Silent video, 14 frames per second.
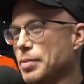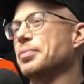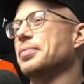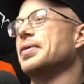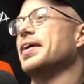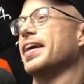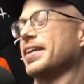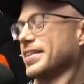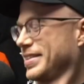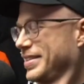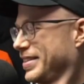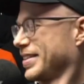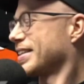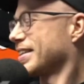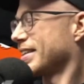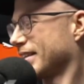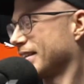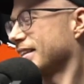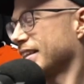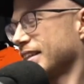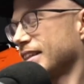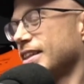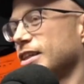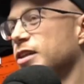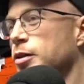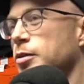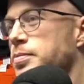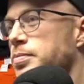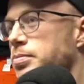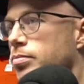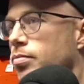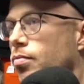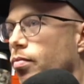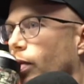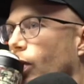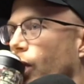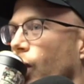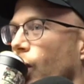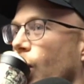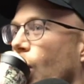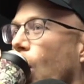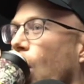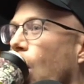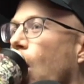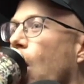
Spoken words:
straight days or 9 straight days. But I do like